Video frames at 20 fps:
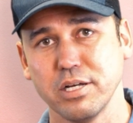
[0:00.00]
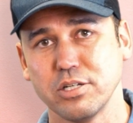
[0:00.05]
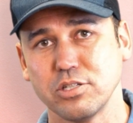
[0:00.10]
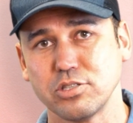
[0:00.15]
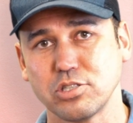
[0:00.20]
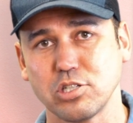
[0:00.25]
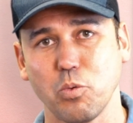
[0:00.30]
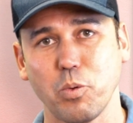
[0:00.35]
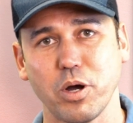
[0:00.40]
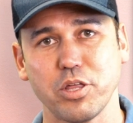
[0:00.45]

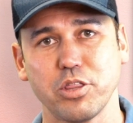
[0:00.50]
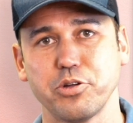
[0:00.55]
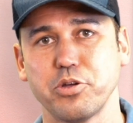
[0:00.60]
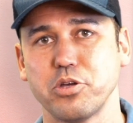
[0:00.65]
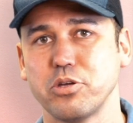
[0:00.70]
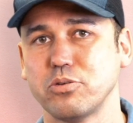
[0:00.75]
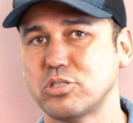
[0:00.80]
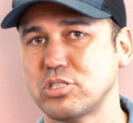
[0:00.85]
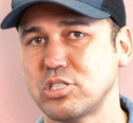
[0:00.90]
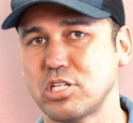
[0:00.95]
So whether you
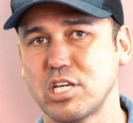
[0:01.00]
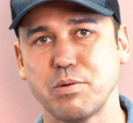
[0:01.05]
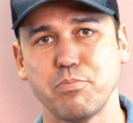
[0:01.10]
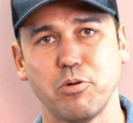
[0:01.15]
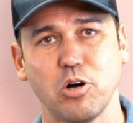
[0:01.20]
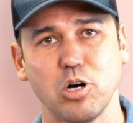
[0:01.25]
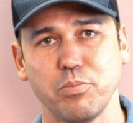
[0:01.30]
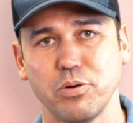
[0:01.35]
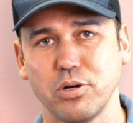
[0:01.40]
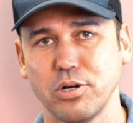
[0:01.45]
use
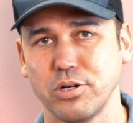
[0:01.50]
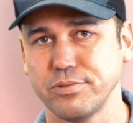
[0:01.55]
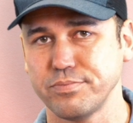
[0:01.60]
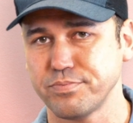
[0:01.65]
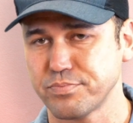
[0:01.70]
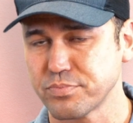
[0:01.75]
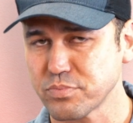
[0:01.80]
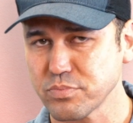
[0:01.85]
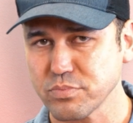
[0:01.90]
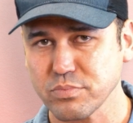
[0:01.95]
T-Mobile,
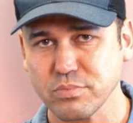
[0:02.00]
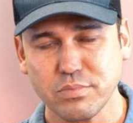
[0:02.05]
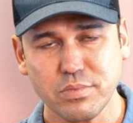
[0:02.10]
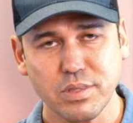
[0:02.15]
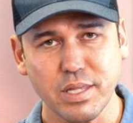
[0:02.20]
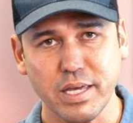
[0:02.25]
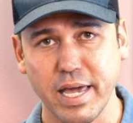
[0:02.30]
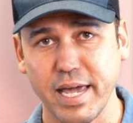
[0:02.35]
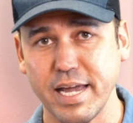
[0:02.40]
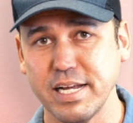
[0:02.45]

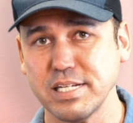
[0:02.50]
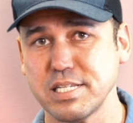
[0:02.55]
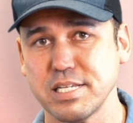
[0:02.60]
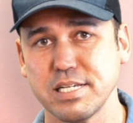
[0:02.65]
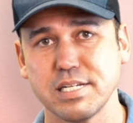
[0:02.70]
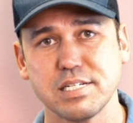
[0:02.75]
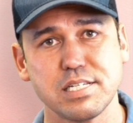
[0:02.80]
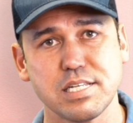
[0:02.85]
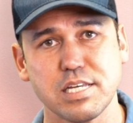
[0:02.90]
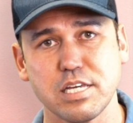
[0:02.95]

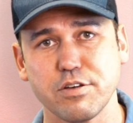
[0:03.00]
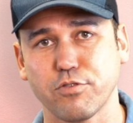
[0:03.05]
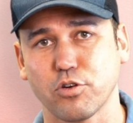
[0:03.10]
AT&T,